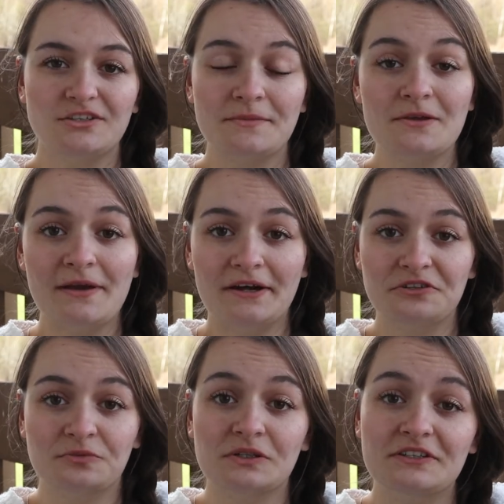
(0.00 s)
To make
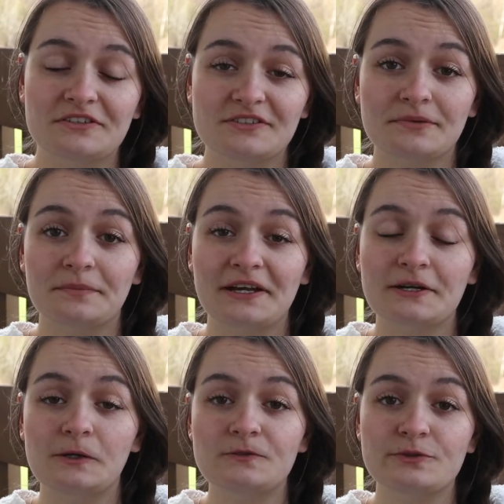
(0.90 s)
matters worse, my
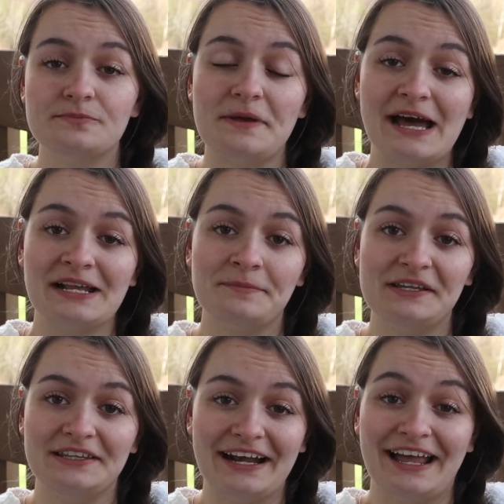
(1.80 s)
coach was mad at
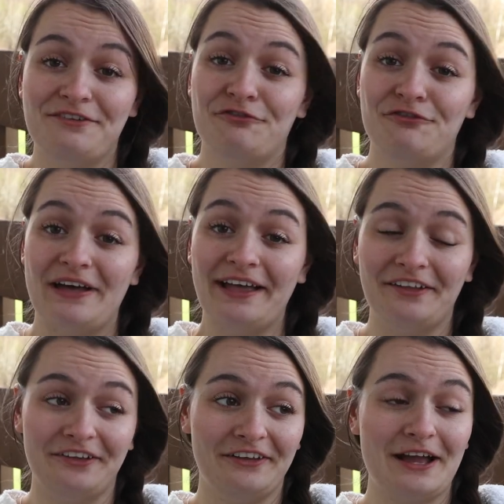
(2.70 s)
me that I
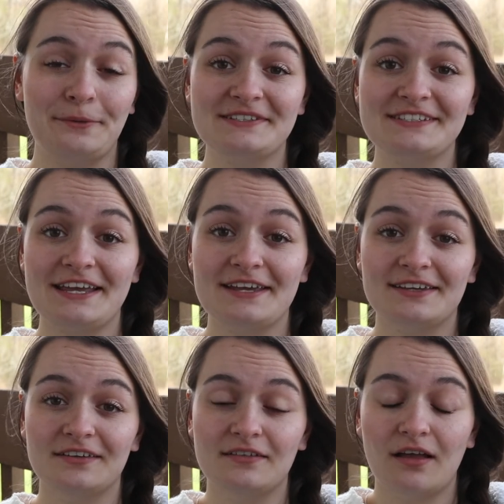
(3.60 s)
fell. I was
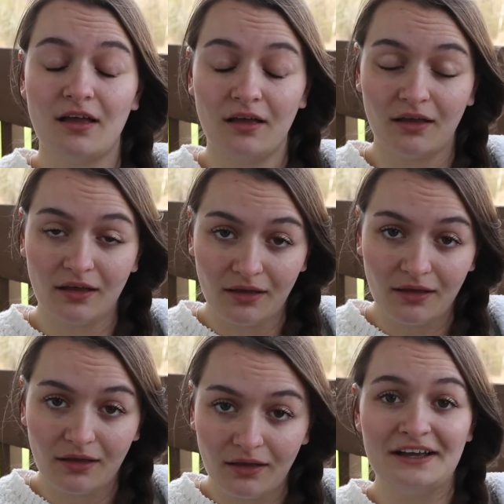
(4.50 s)
like,
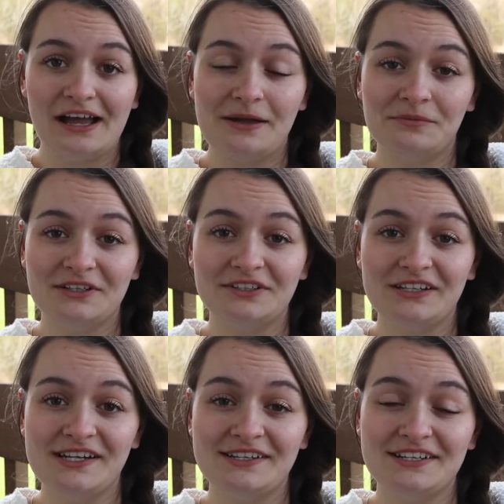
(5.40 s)
I'm
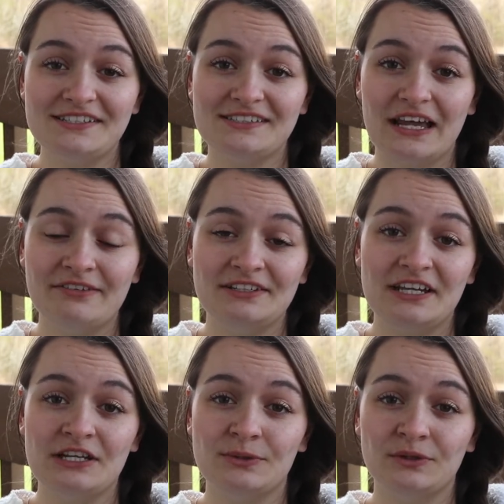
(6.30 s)
literally a
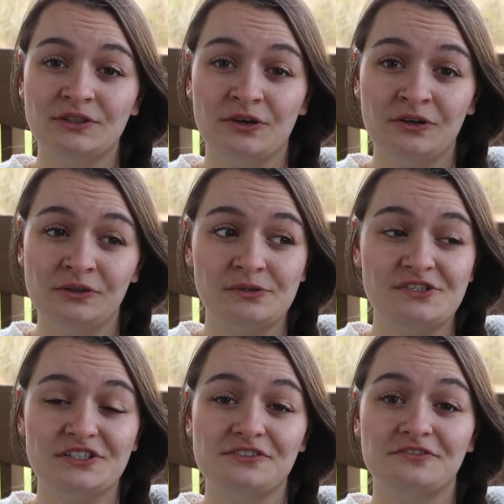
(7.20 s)
17-year-old girl who
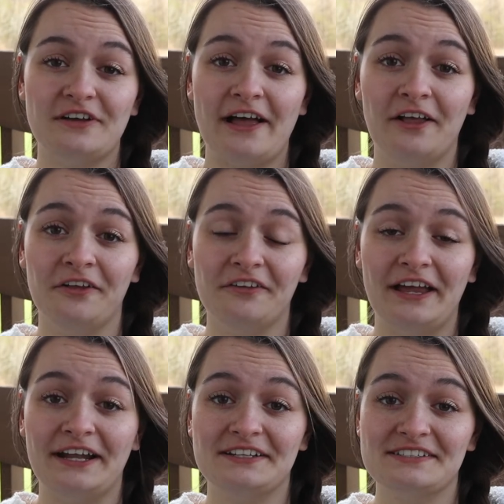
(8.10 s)
just fell
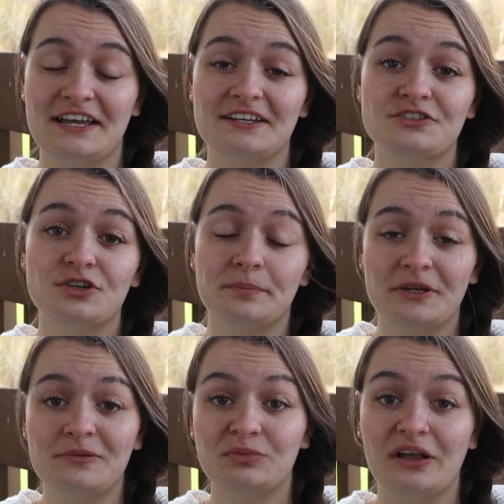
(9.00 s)
and is like
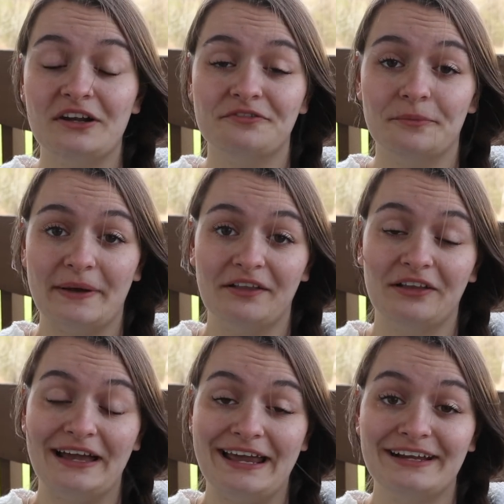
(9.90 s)
dripping blood from my
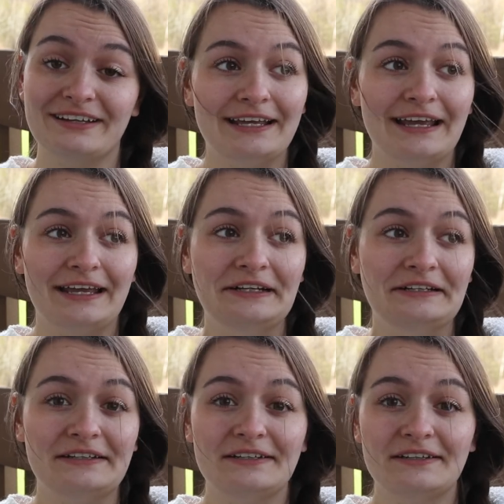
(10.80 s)
leg
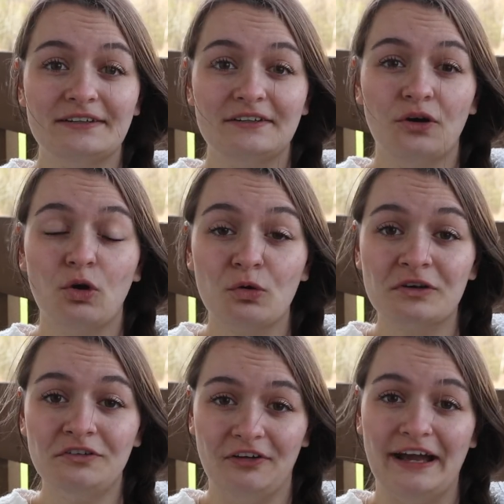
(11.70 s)
and
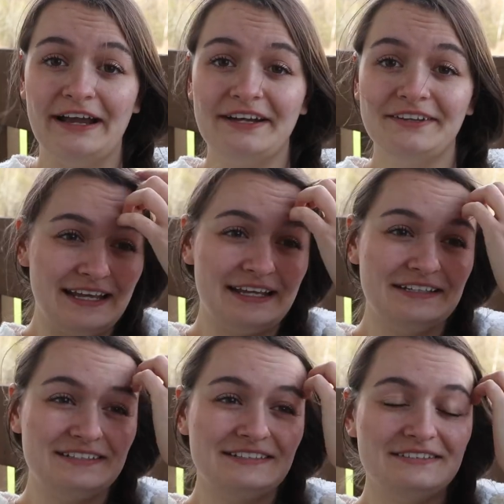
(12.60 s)
horrified
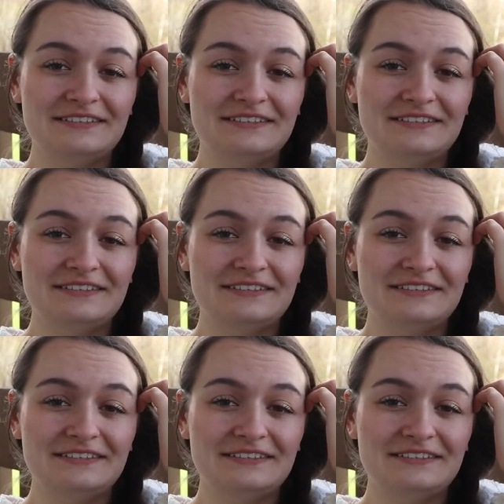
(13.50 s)
and